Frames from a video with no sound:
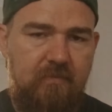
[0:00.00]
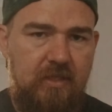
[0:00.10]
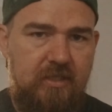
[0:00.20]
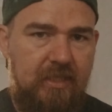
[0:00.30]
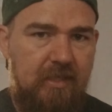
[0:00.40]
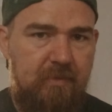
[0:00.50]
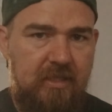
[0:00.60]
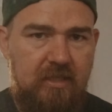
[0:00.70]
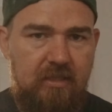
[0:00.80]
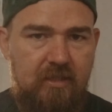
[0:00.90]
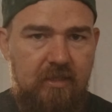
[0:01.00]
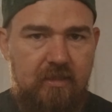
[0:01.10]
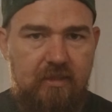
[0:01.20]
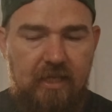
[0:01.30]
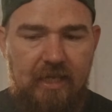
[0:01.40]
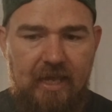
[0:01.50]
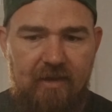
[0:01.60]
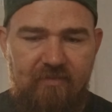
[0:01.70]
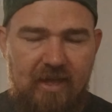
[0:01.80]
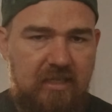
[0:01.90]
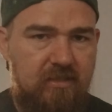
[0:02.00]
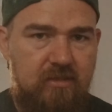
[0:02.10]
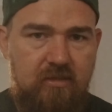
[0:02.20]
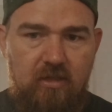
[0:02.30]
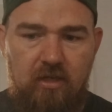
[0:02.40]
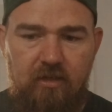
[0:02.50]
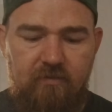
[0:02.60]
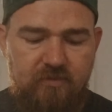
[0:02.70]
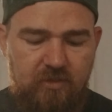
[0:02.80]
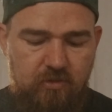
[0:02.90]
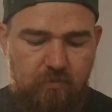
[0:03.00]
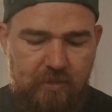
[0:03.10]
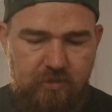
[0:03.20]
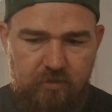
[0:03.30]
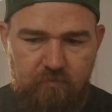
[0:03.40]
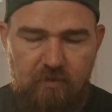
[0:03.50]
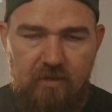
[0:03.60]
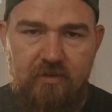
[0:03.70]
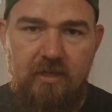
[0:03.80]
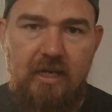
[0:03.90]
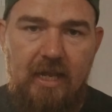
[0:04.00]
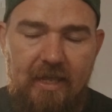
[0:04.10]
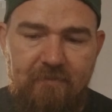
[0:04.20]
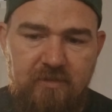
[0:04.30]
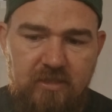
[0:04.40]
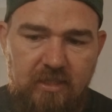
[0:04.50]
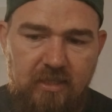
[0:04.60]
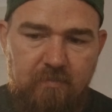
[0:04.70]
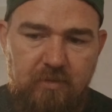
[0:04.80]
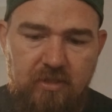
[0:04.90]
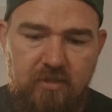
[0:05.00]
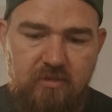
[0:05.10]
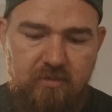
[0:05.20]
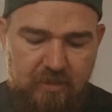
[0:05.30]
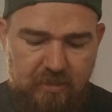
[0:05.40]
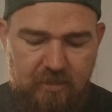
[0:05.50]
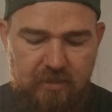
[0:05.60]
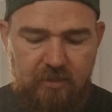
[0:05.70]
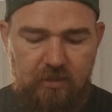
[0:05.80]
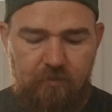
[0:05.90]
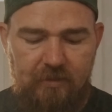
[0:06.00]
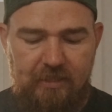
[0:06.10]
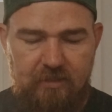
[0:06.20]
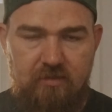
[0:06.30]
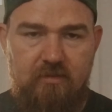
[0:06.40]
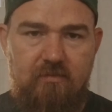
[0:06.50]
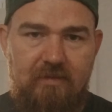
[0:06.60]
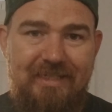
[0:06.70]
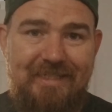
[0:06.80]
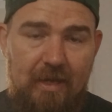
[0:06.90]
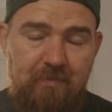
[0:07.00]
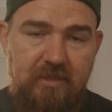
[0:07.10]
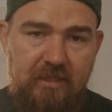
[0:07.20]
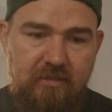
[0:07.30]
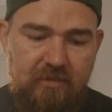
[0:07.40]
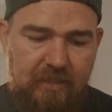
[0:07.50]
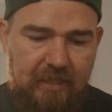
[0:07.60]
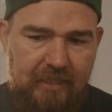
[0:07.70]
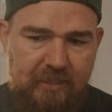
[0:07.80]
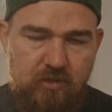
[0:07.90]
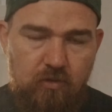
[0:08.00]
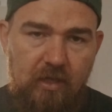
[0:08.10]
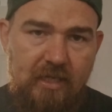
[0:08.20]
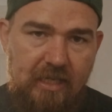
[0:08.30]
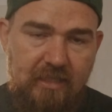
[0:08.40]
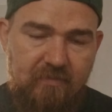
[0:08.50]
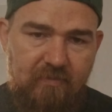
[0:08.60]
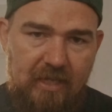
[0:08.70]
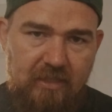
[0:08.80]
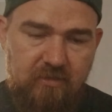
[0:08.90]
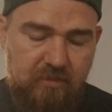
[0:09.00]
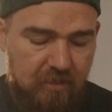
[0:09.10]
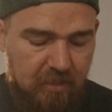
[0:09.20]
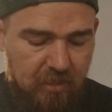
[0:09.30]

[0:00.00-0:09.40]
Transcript: it's going to be a AFS kind of situation rather than an AFC, because it is adapted and it's not a native lens.